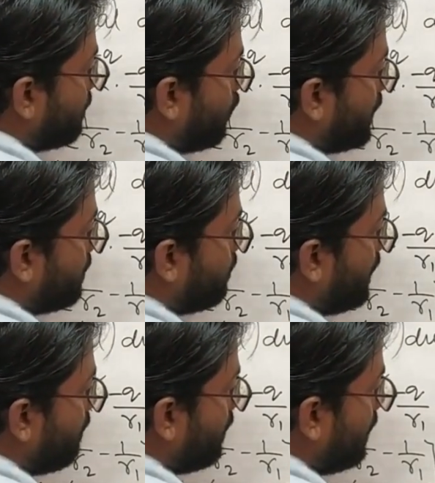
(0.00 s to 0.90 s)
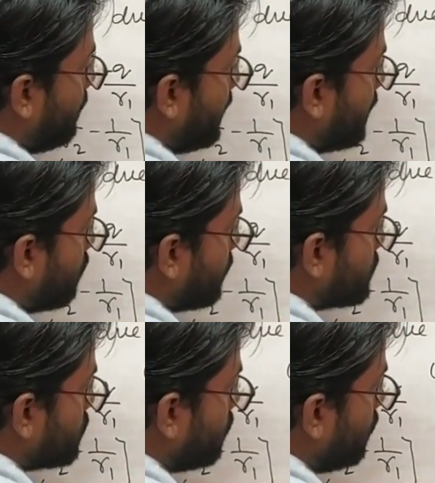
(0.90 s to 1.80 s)
at point P will be
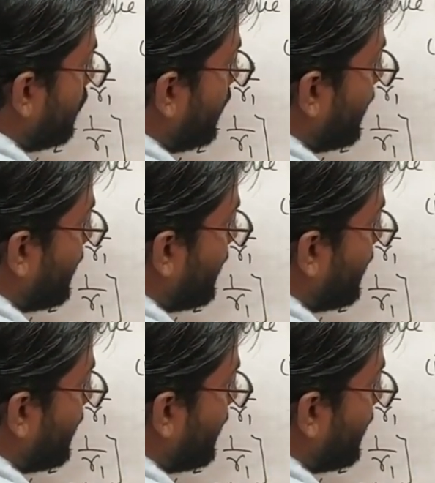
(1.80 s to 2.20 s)
equals to